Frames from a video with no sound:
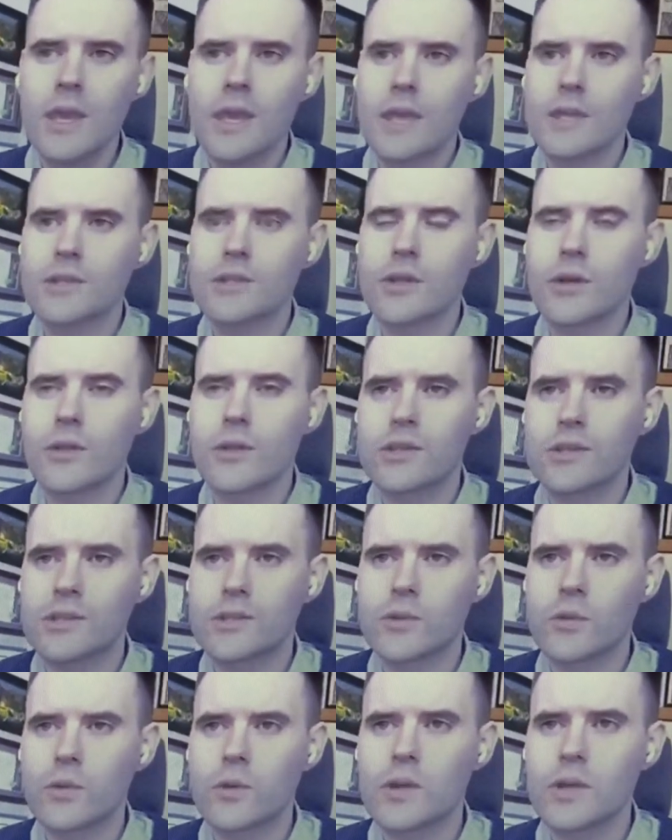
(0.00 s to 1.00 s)
And so this
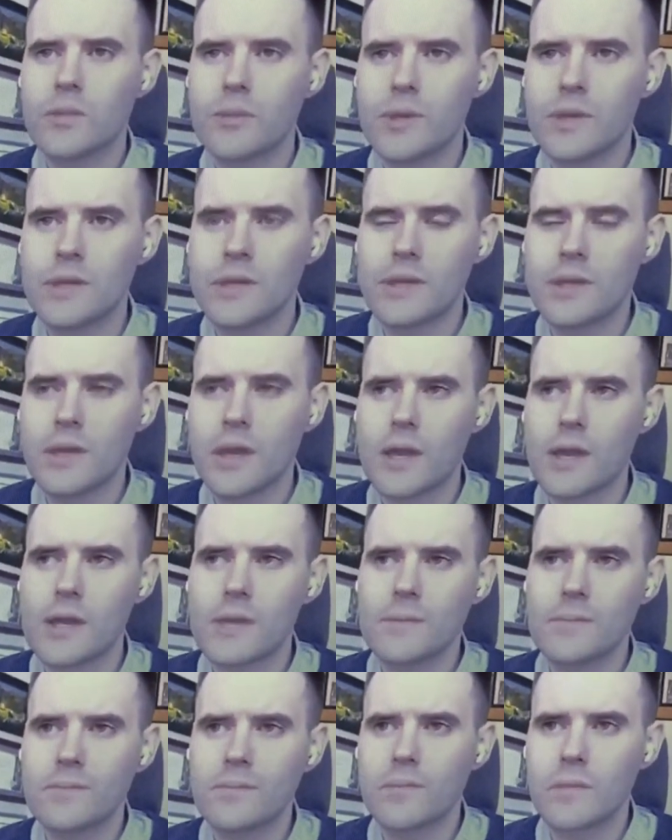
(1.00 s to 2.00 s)
is going to be,
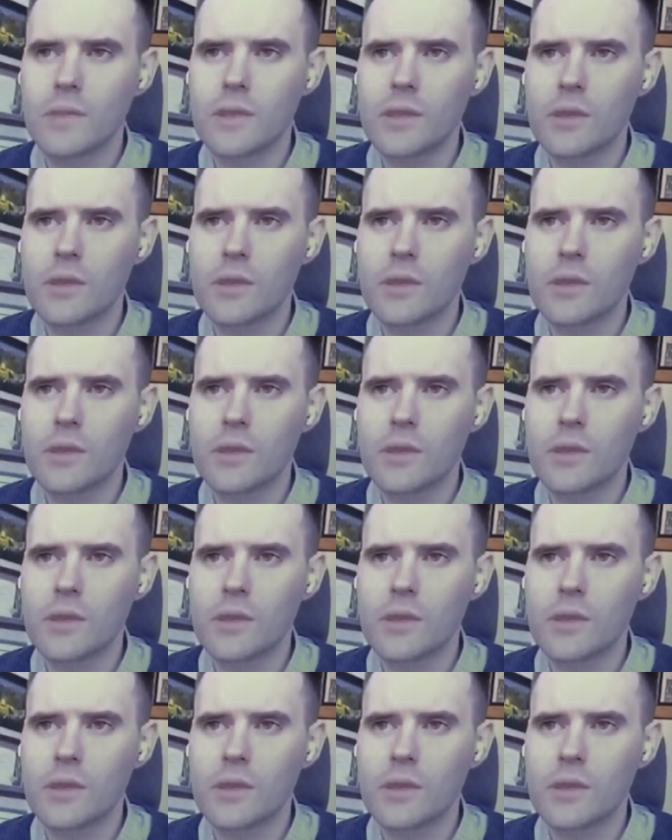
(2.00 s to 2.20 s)
um,